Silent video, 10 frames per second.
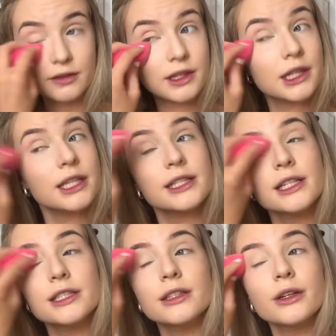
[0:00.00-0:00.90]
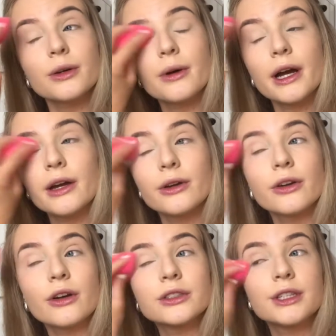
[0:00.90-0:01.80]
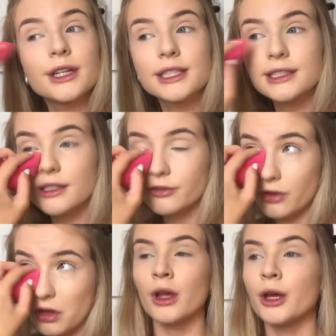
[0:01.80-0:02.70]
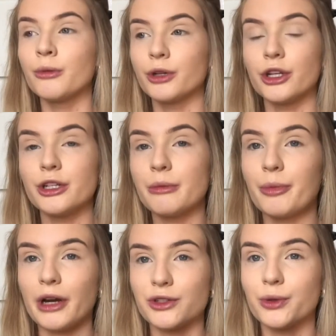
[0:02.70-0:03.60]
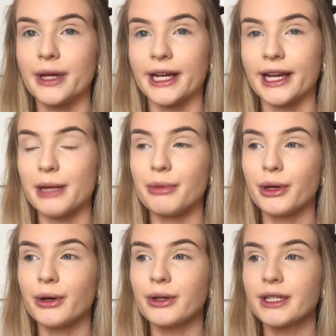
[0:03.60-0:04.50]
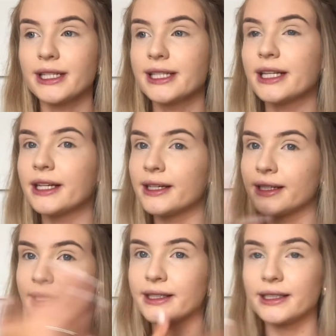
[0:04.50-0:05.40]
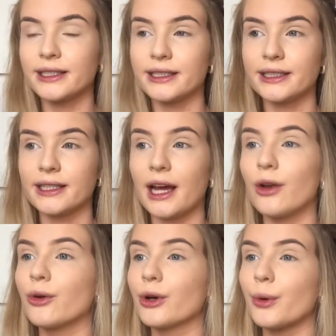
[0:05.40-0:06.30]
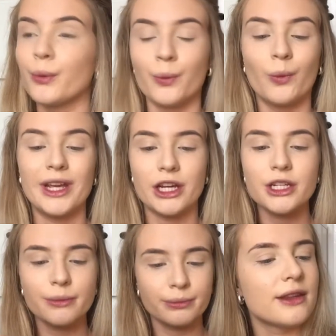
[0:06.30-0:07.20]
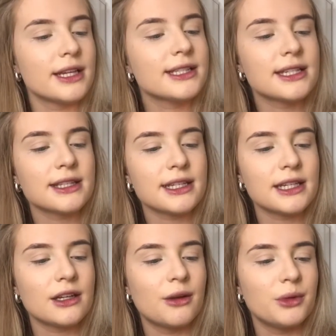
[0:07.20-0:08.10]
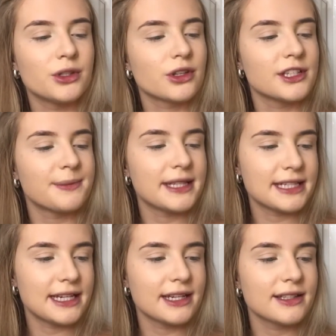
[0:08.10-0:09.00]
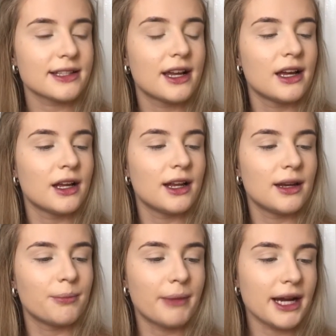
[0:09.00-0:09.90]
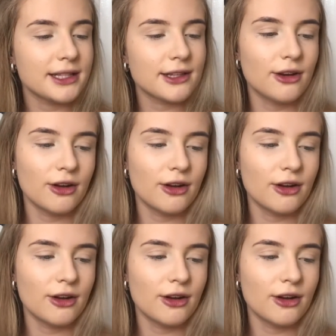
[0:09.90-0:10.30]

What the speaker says: this is quite a good alternative. I'm gonna do my brows quickly because I look weird. This is the Amuse Cosmetics Matte Long